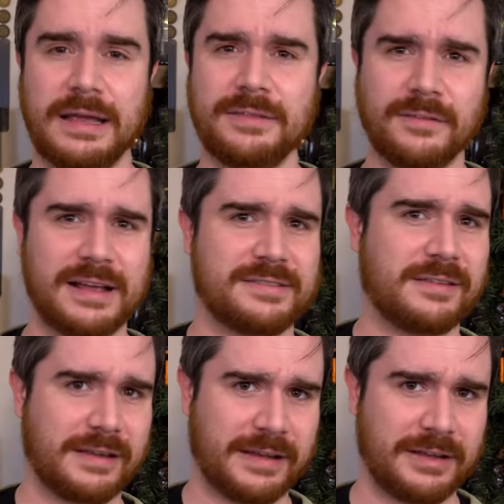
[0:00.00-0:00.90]
In the last
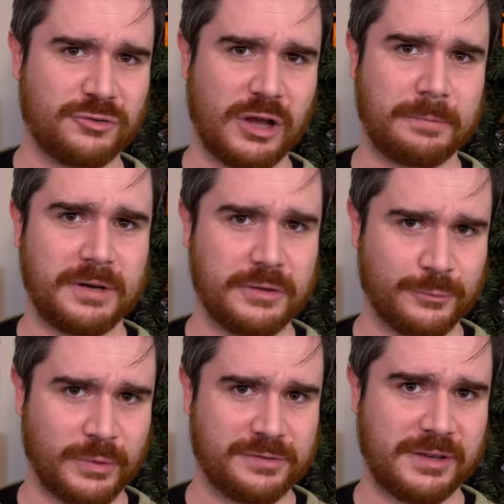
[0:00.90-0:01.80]
decade,
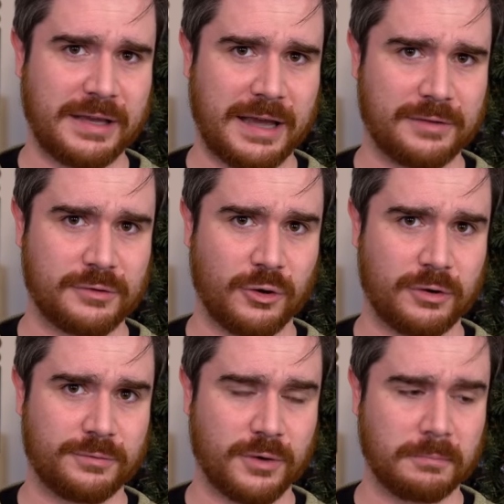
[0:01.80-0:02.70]
Japanese whiskey has
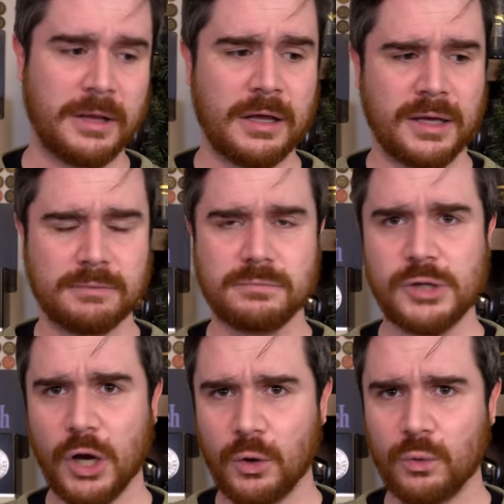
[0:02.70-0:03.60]
gone from
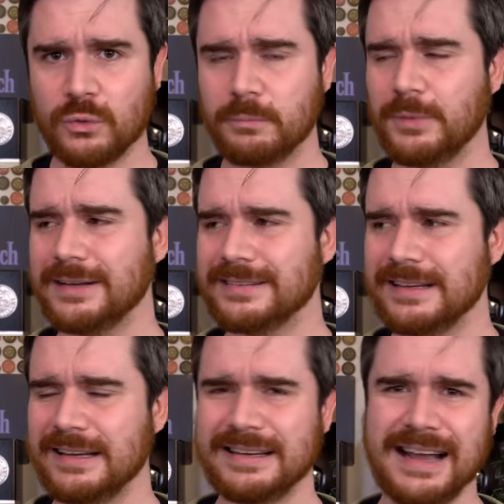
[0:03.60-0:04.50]
known, but
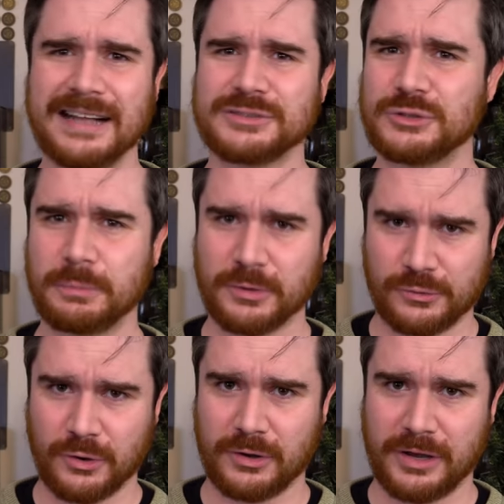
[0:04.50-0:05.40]
not super
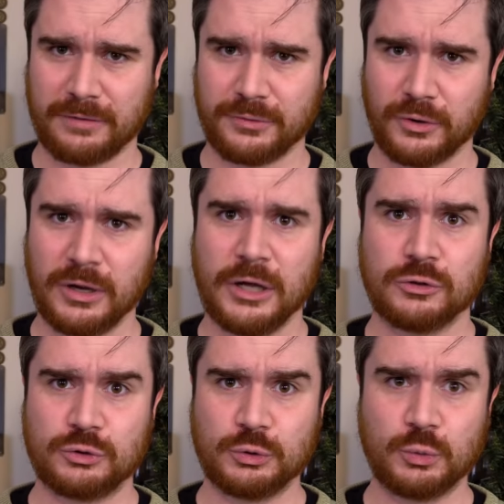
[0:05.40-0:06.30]
sought after,
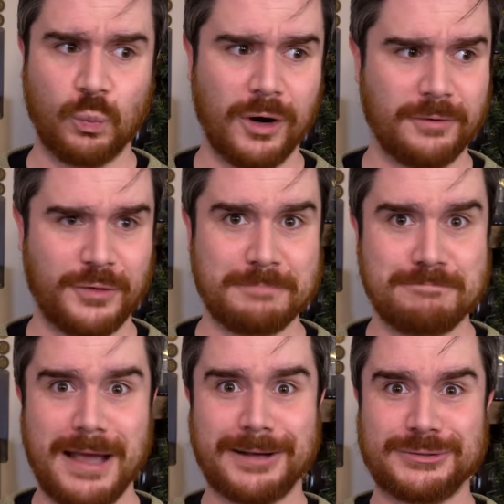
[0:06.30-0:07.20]
to one of the
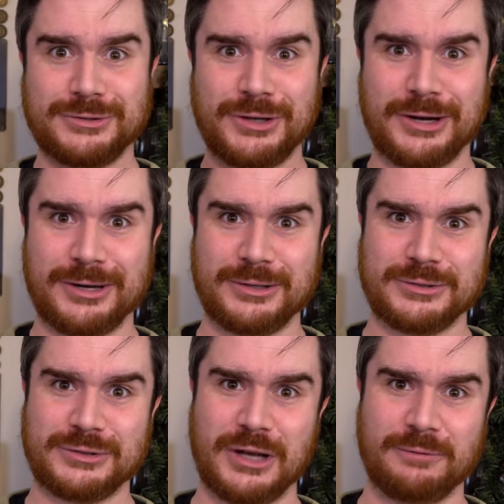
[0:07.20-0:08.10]

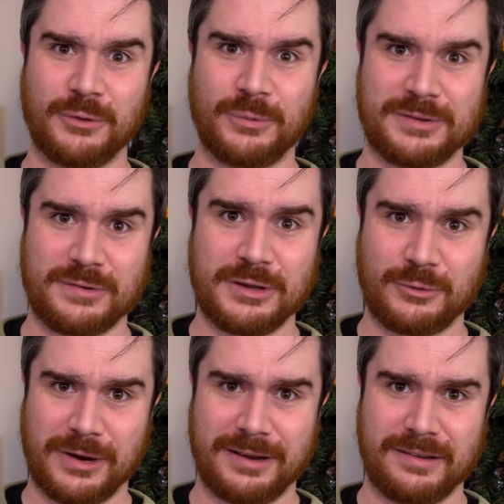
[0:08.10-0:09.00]
megastars of the whiskey
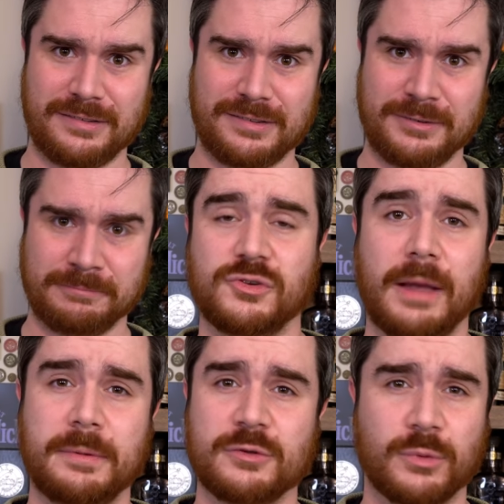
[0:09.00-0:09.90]
craze.
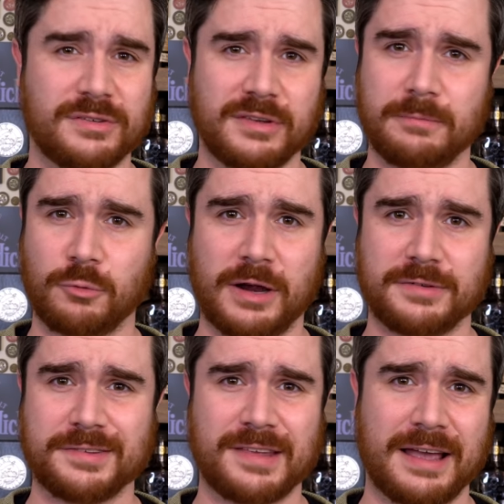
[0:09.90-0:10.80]
Japanese whiskey
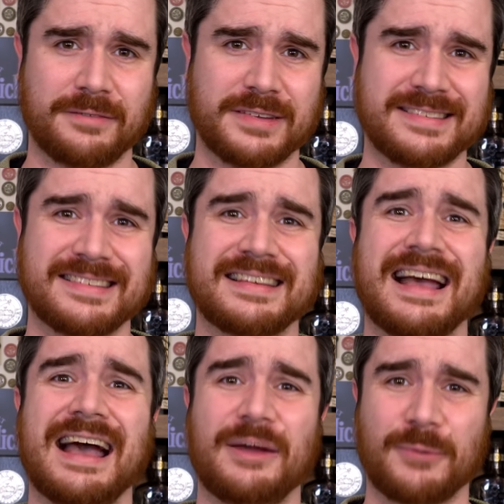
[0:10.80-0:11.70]
prices have
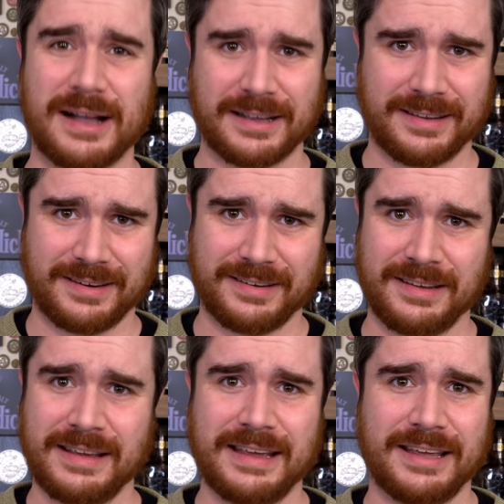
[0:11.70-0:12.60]
skyrocketed
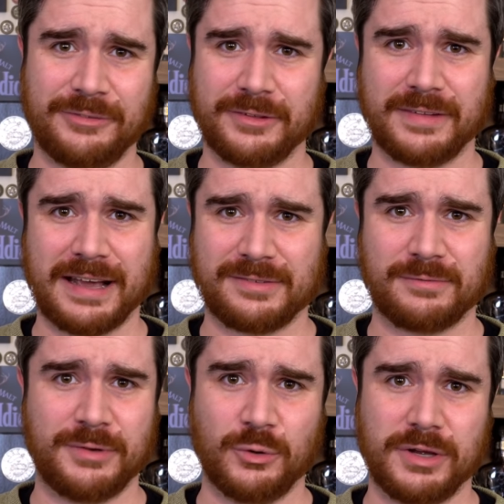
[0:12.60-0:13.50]
in the last
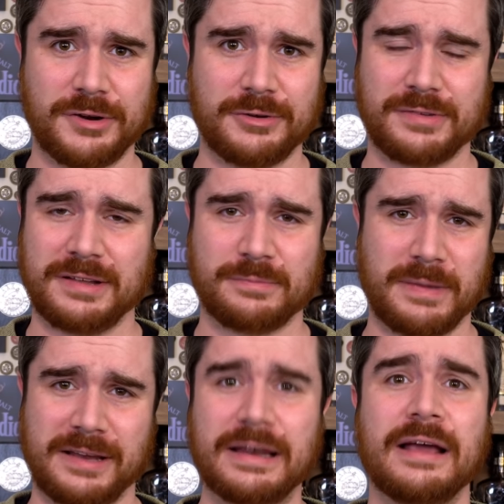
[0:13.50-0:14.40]
few years. It's
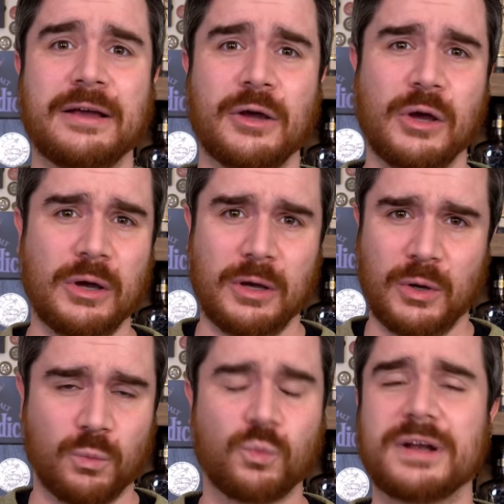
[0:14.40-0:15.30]
been
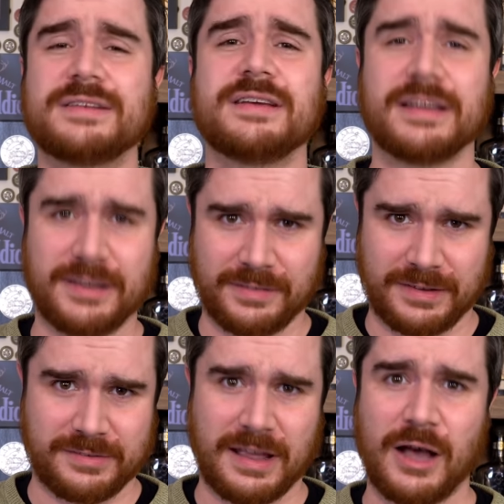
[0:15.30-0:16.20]

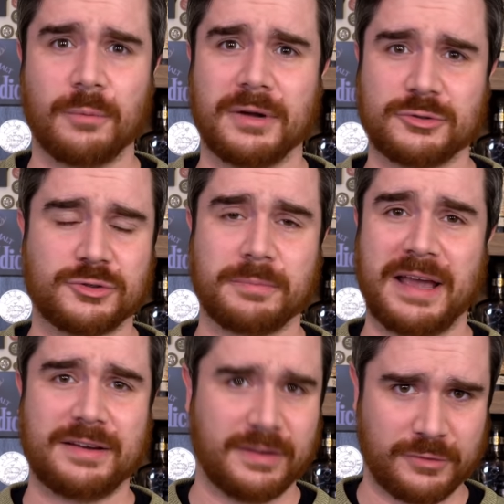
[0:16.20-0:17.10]
ridiculous how much
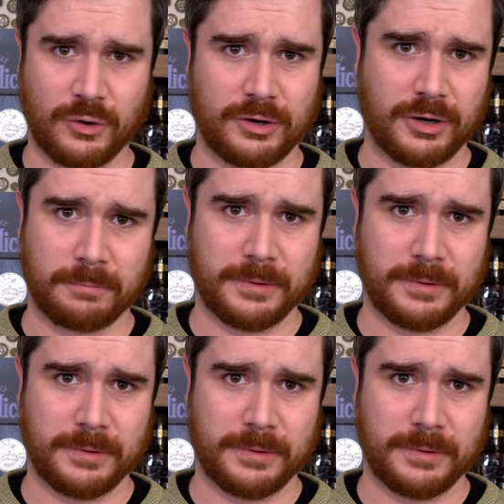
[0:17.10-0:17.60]
demand has gone up.